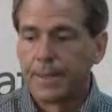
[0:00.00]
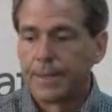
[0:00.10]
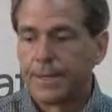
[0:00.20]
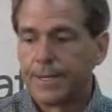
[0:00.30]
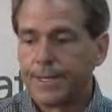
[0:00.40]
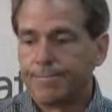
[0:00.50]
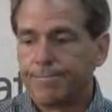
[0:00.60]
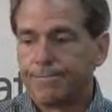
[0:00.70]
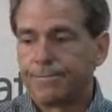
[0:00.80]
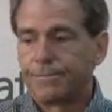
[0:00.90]

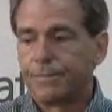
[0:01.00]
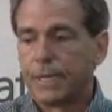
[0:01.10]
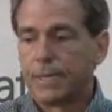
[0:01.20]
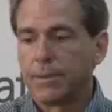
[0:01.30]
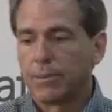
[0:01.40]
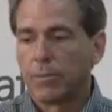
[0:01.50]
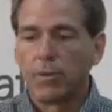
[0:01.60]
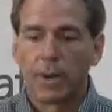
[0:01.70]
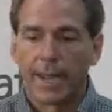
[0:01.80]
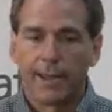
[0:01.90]
But we
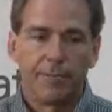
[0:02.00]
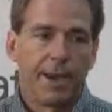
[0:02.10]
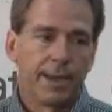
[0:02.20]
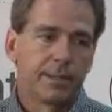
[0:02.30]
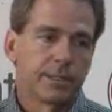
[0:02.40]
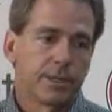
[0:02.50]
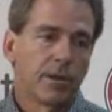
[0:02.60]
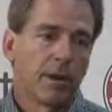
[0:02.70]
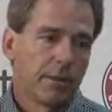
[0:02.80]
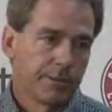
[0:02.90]
want to have balance in
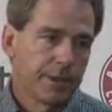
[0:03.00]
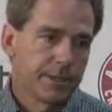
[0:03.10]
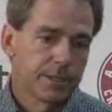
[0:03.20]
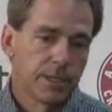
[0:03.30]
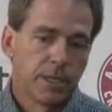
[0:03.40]
our offense,